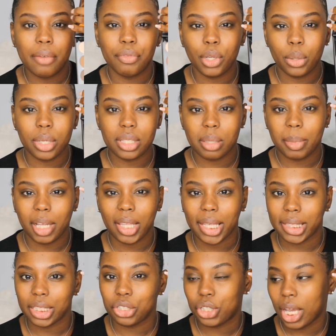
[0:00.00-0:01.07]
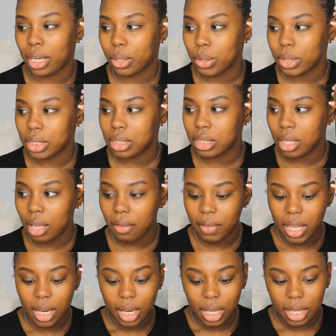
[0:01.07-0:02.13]
I've noticed about like the shadows and
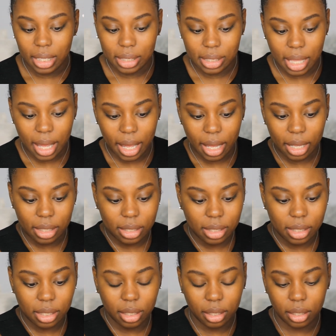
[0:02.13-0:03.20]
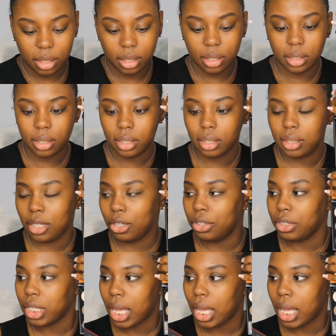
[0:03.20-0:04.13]
stuff is that they're